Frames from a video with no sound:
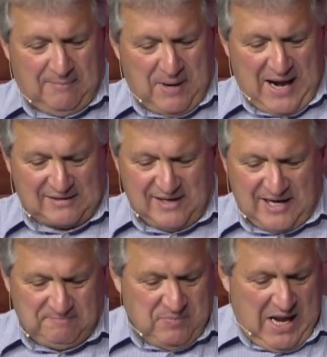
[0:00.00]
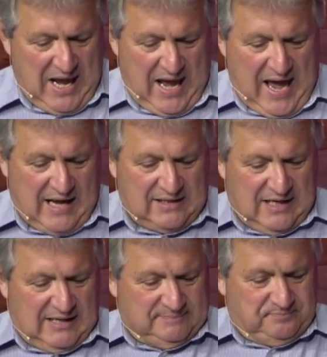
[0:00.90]
back then.
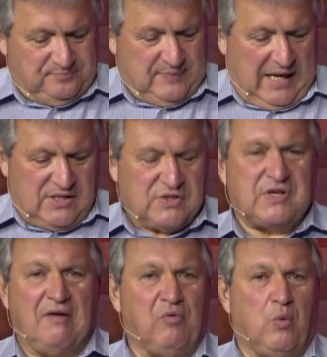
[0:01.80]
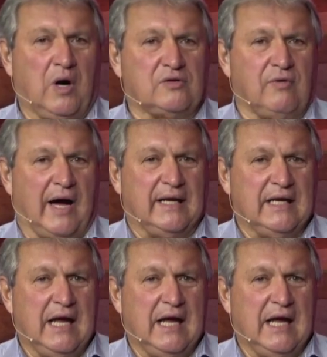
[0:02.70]
And he just never worked right.